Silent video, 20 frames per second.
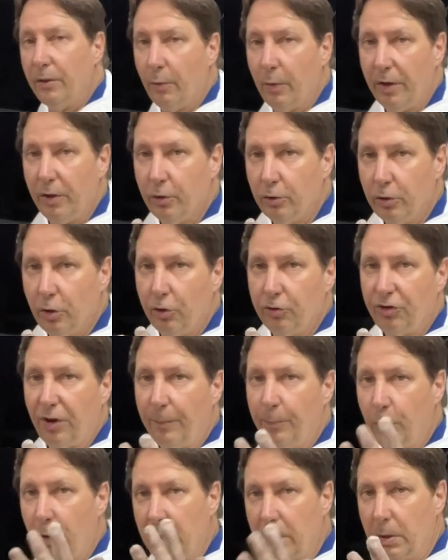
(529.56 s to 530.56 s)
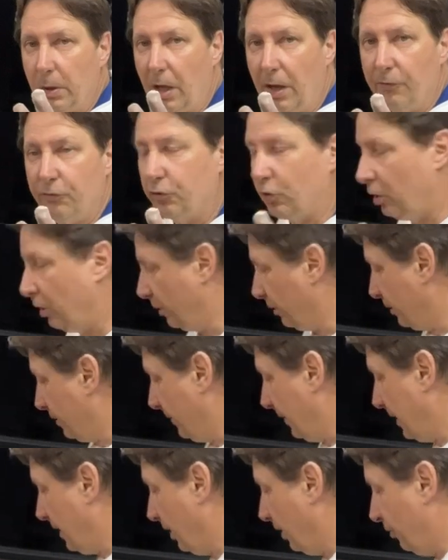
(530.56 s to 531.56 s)
way, you'll notice I put gloves on
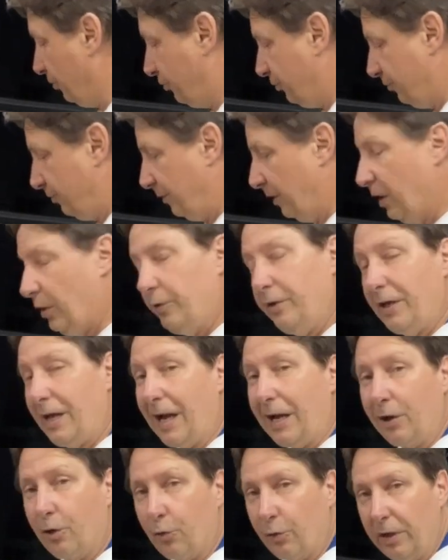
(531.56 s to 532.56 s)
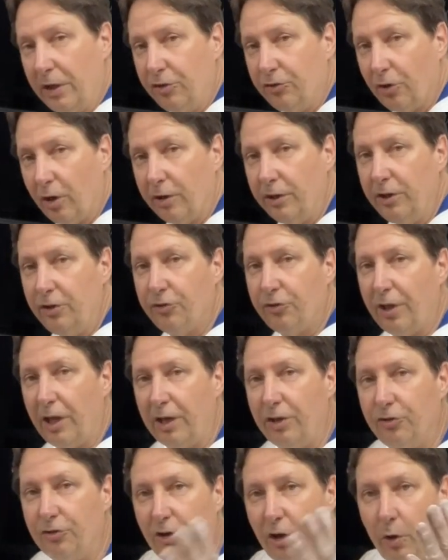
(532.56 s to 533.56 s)
because, you know, you got grease on these
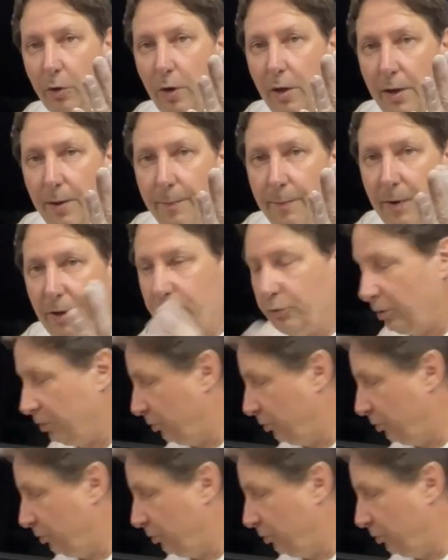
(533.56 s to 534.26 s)
things, so might as well